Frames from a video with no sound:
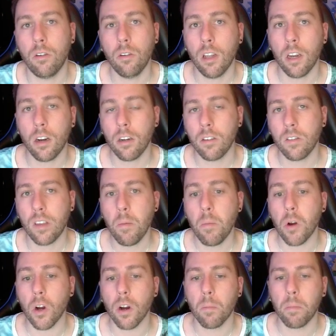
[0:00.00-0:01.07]
that on a
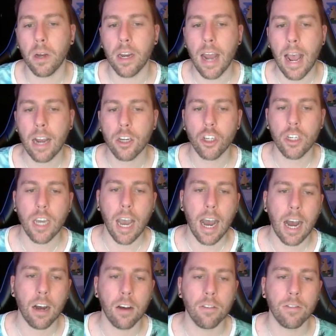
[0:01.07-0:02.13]
skimmer, but actually
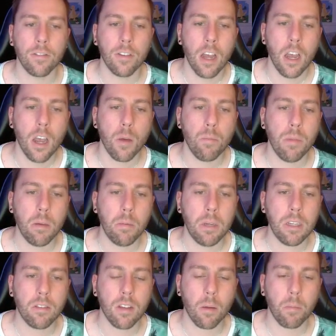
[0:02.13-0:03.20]
have
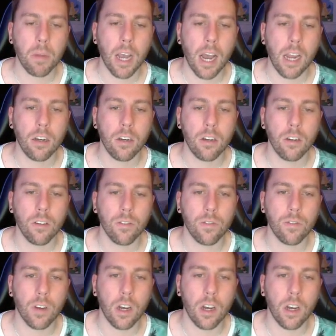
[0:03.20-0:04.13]
maybe some kind of